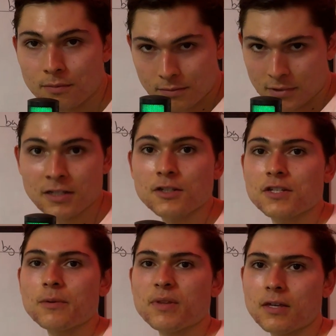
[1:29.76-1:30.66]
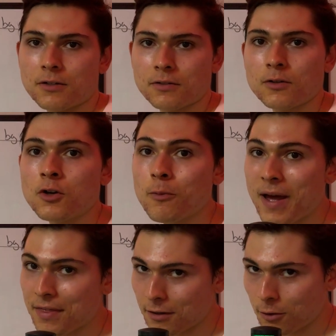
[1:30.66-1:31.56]
Let's just keep it there. No
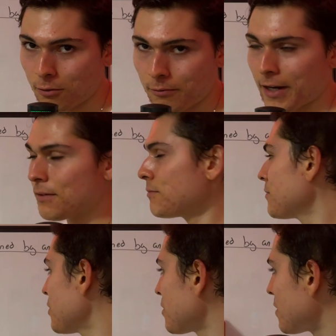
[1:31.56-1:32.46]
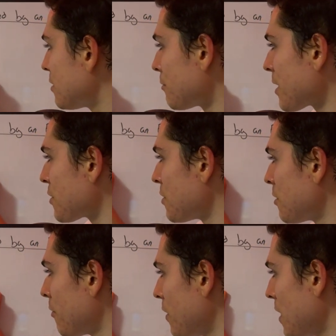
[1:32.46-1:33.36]
math at all, right? Just the direction
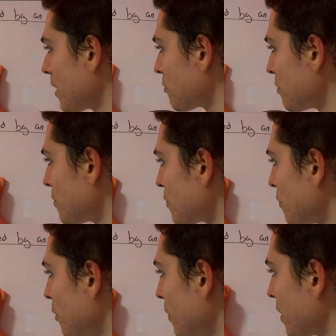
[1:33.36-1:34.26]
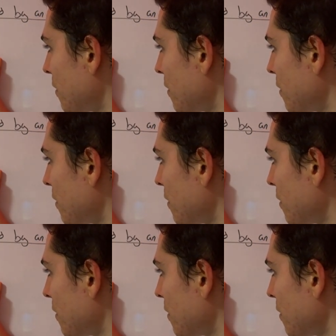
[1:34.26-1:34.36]
of the electrons flowing.